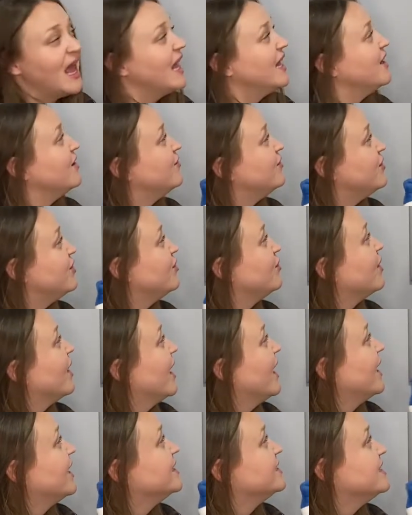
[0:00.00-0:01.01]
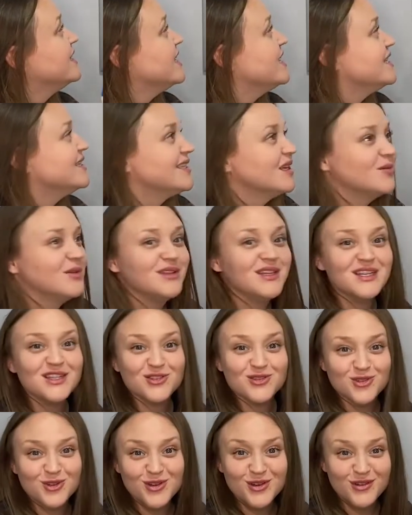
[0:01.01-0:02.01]
And if you guys eat some of
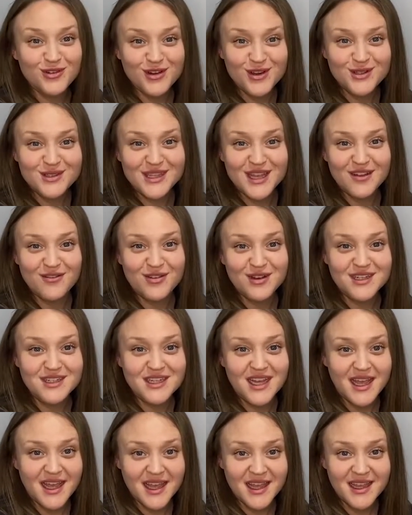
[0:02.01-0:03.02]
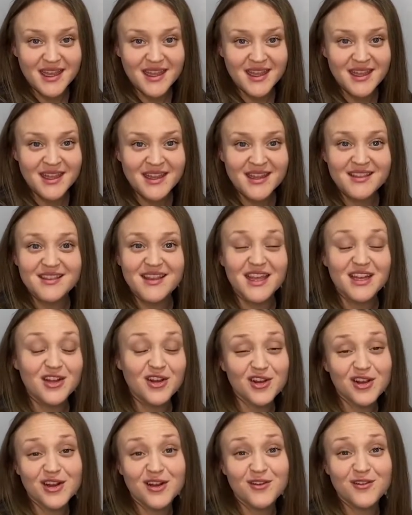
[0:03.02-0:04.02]
these tree fruits every day, then
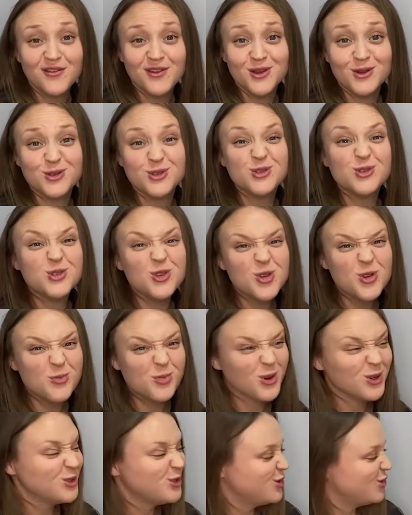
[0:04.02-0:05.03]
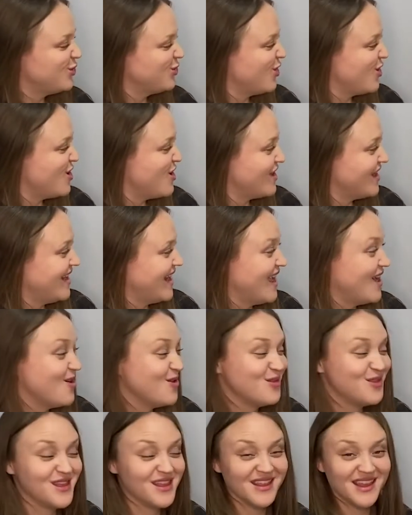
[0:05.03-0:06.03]
you're going to feel super strong and
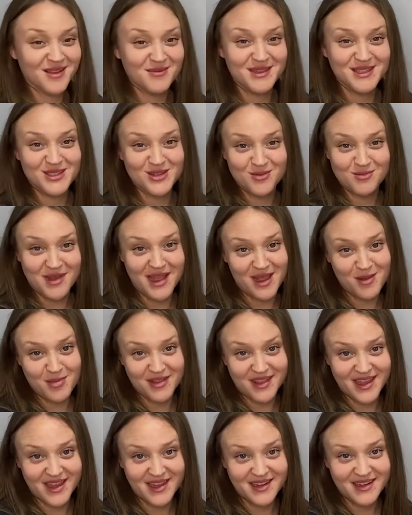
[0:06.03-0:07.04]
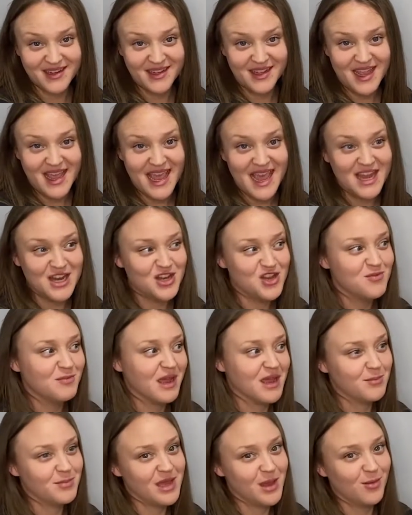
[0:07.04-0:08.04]
healthy like Mr. My Plate. And you
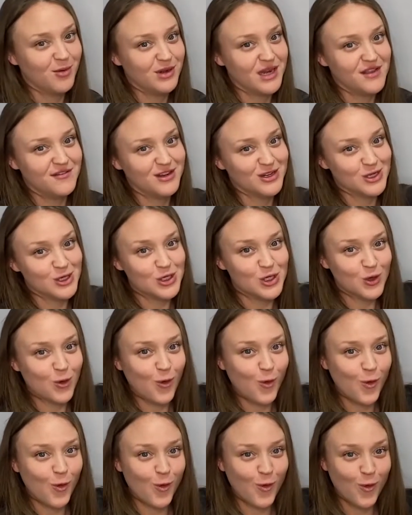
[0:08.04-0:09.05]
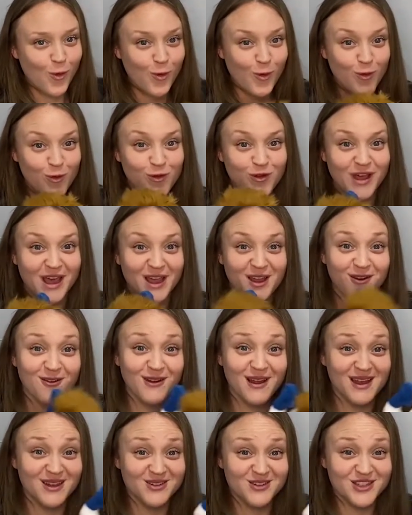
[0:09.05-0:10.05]
might be able to even fly
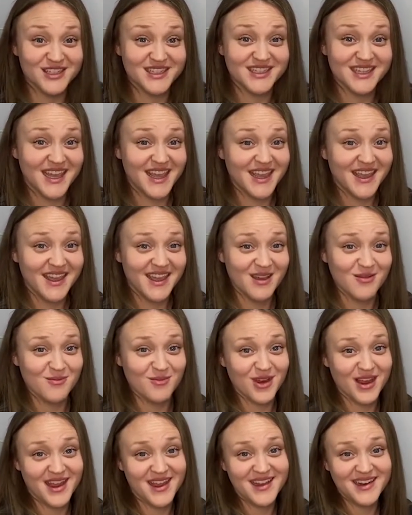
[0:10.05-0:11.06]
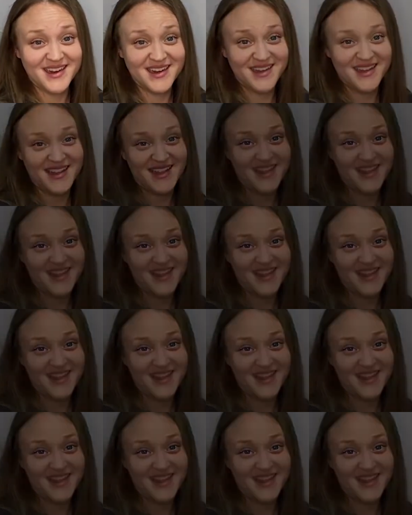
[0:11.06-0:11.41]
around just like him, right?